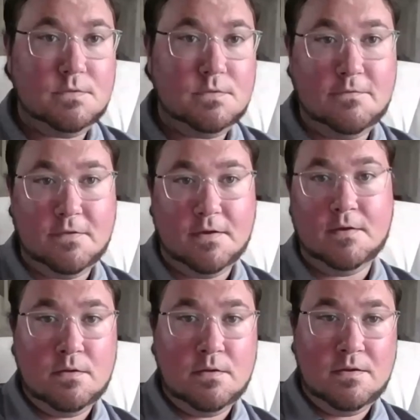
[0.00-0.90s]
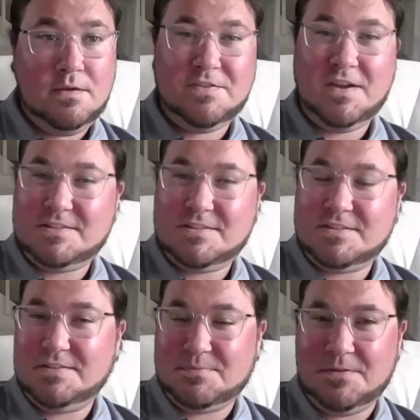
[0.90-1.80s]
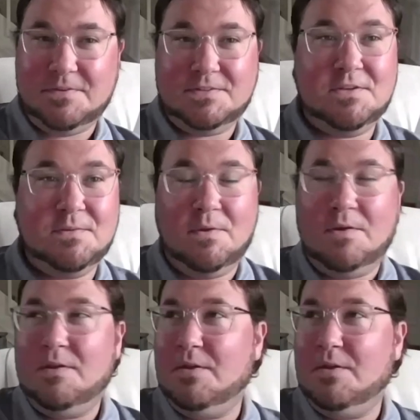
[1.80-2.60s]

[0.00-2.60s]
Definitely. You touched on this briefly too, but